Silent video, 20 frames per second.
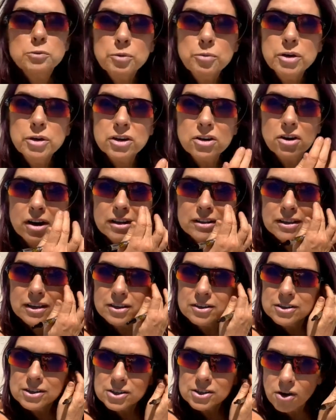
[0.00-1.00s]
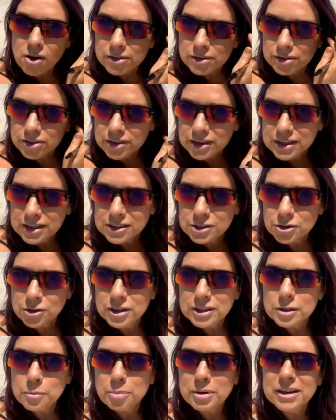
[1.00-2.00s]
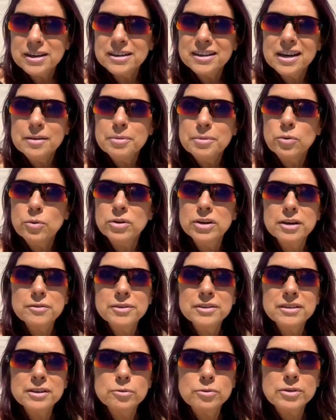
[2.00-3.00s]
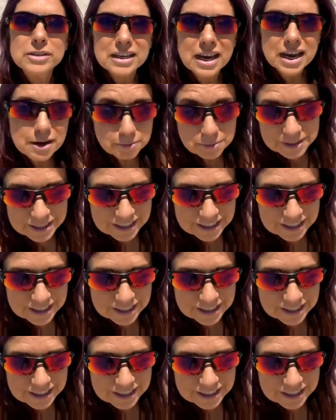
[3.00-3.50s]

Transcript: I wish we would have got there and saw the things during the pandemic when everything was